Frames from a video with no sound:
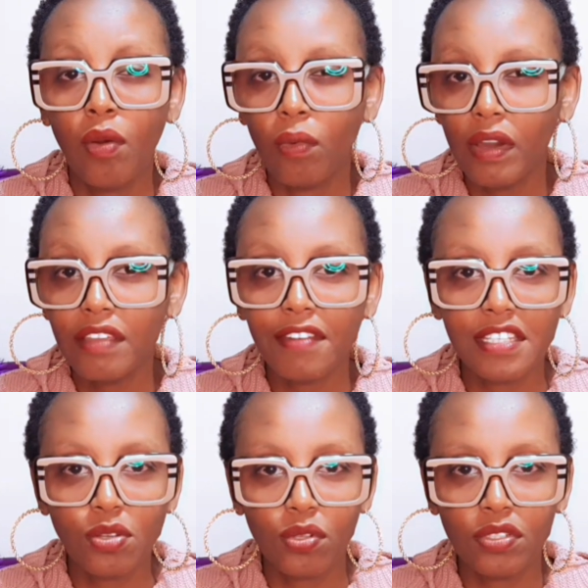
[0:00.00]
What if I
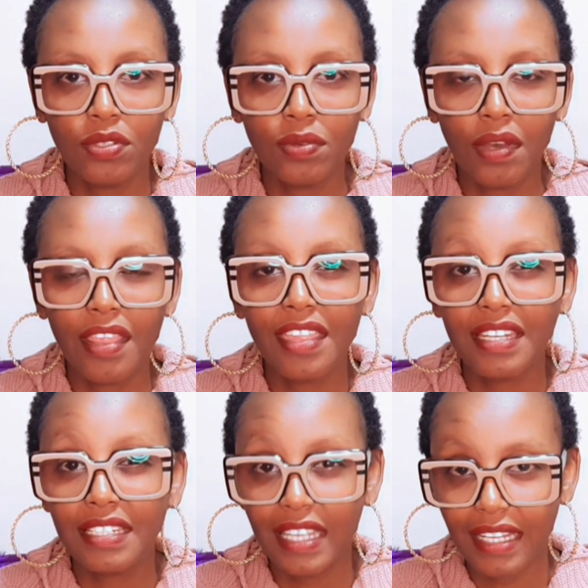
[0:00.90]
told you
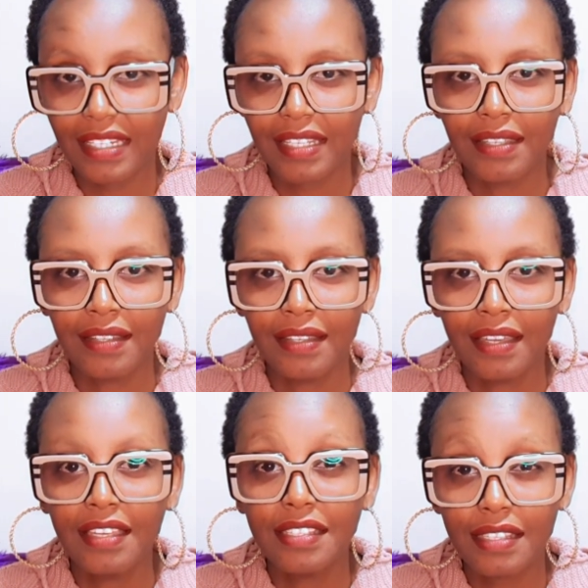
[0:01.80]
that debt,
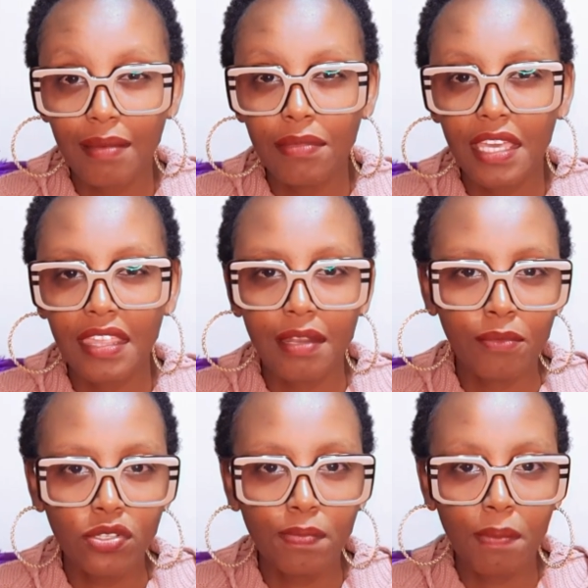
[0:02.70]
something that
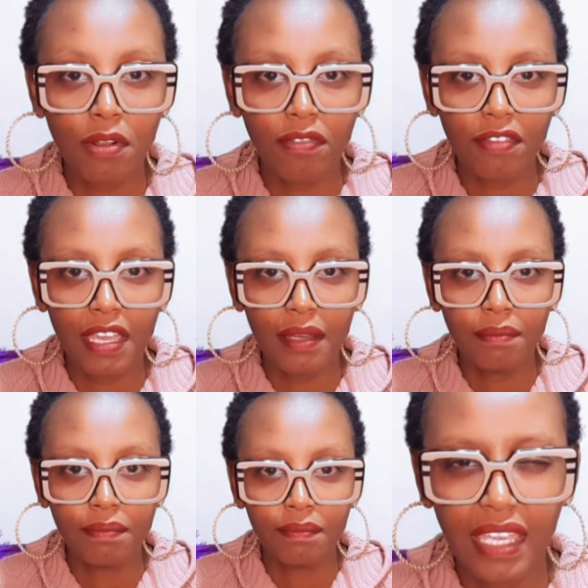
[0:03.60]
most people fear,
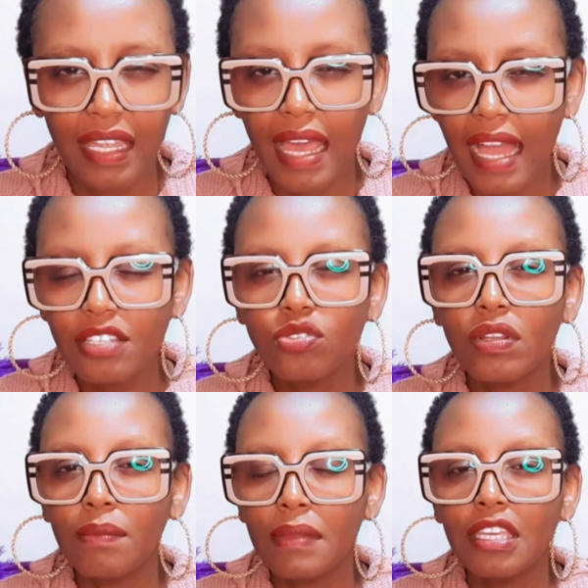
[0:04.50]
can
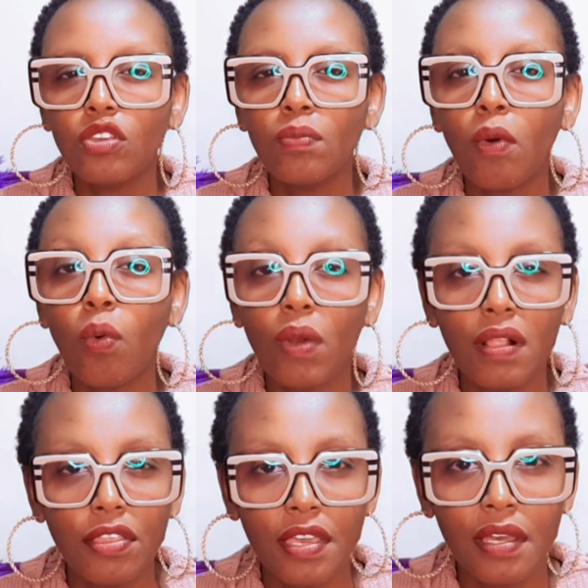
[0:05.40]
actually make you more
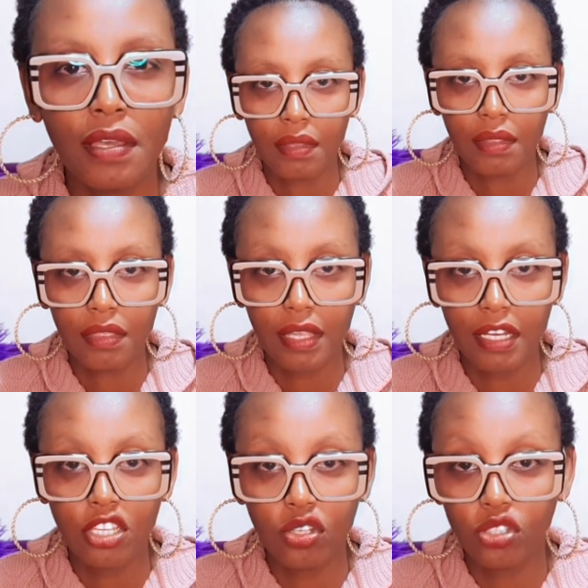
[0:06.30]
wealthier than
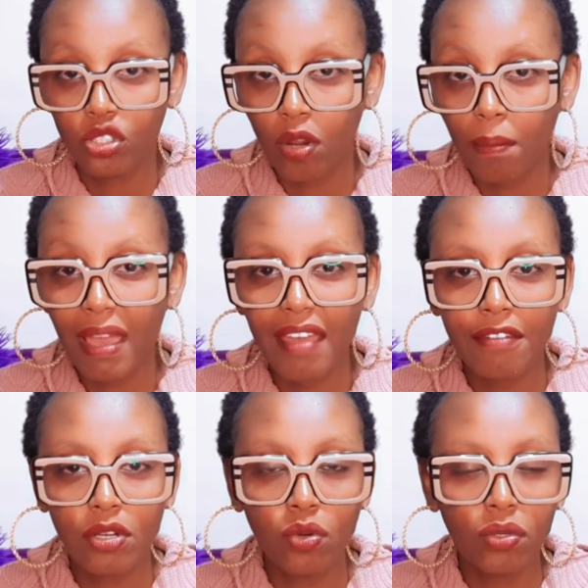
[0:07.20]
your job ever
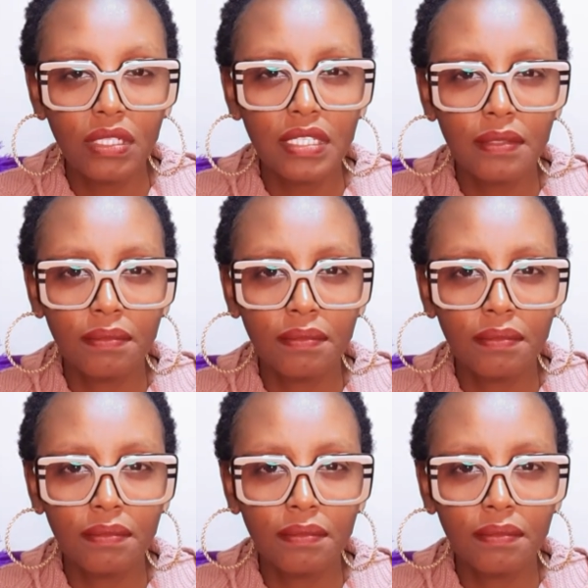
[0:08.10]
could?